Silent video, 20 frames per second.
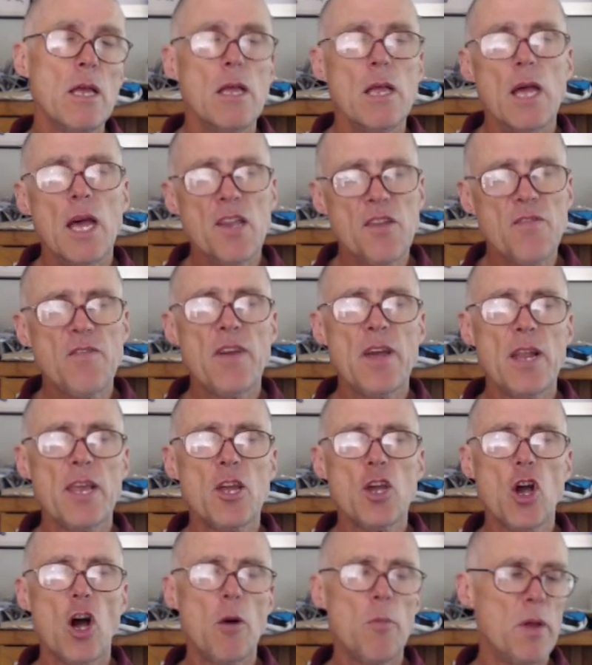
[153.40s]
that's fairly
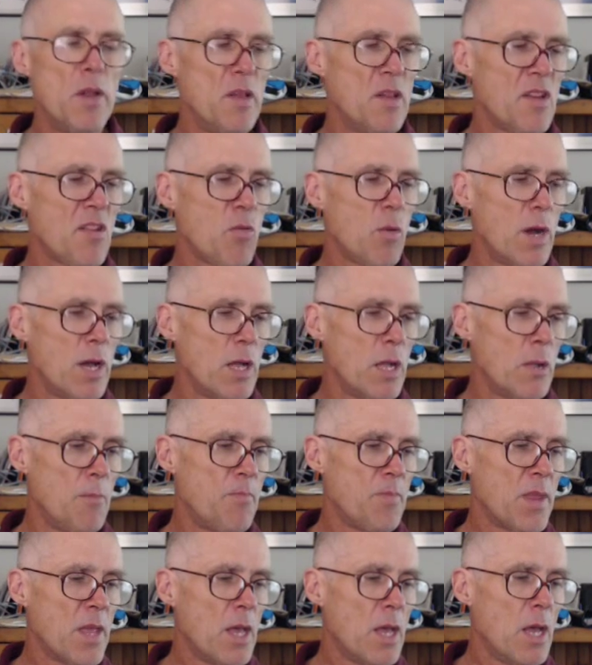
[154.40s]
common as well.
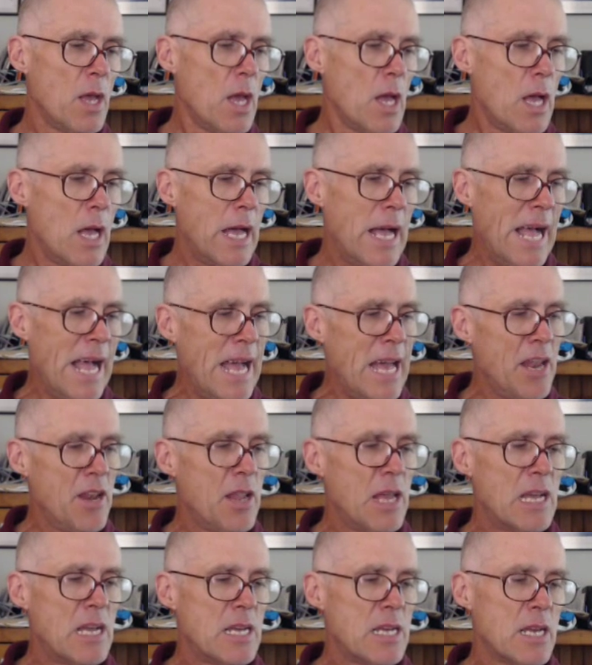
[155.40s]

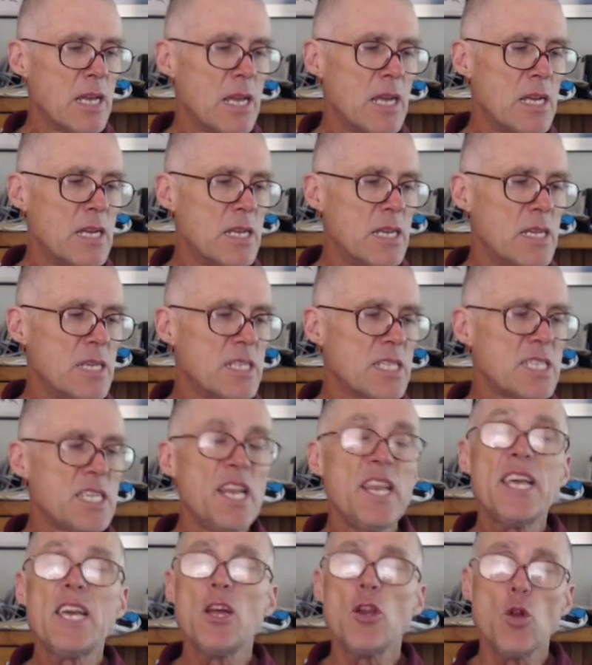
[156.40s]
And
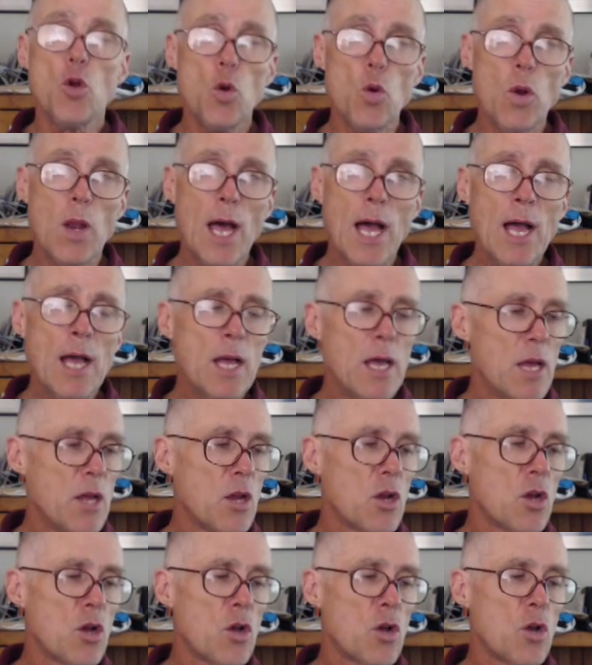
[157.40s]
sedikit gula,
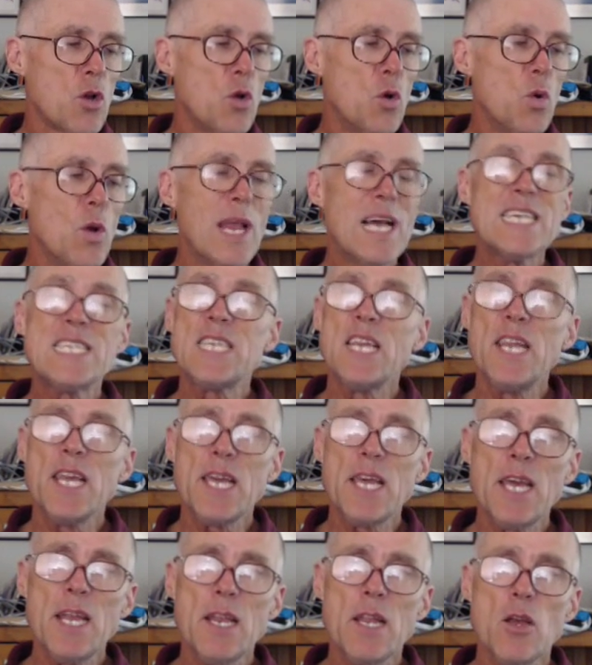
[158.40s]
gula
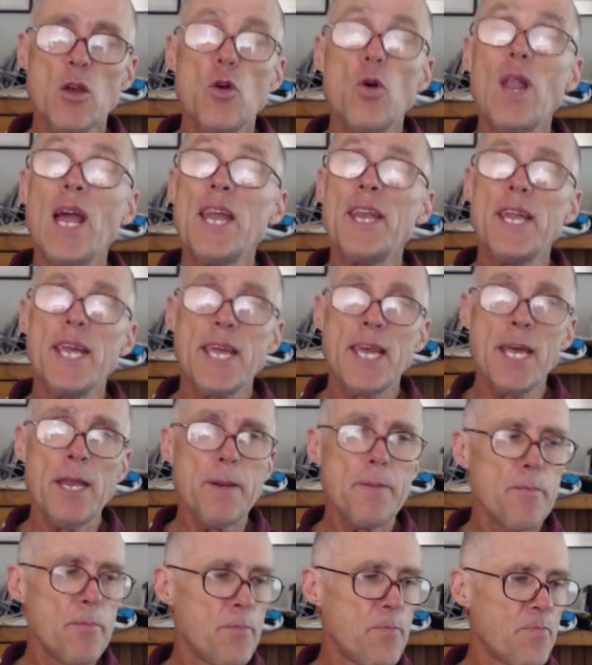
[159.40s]
sedikit, gula dikit,
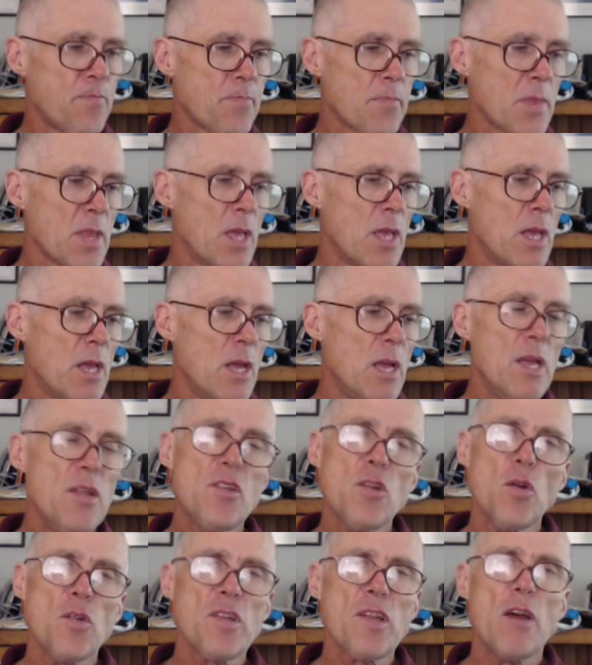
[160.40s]

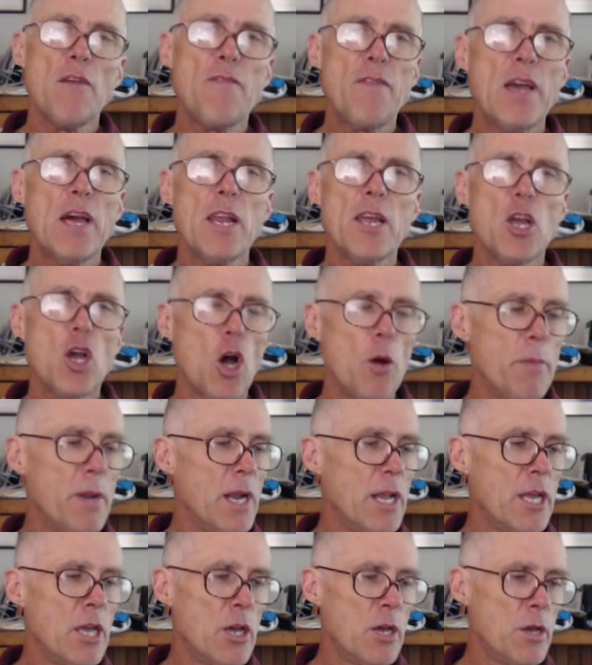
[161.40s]
is also fairly
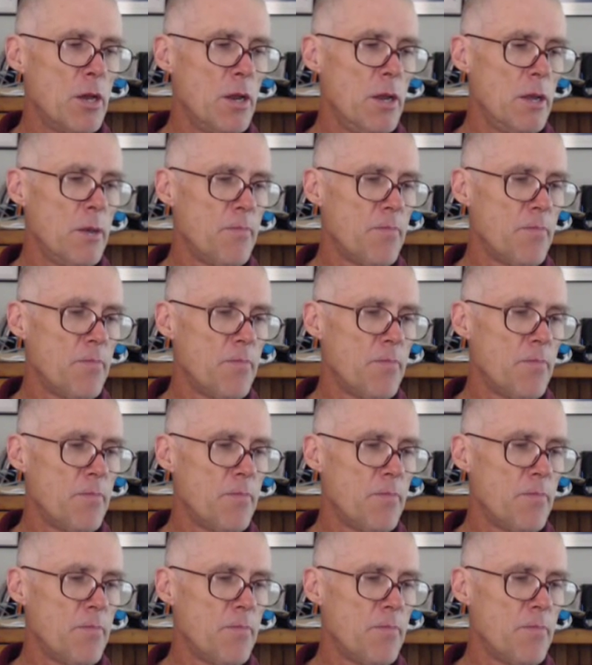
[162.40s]
commonly heard.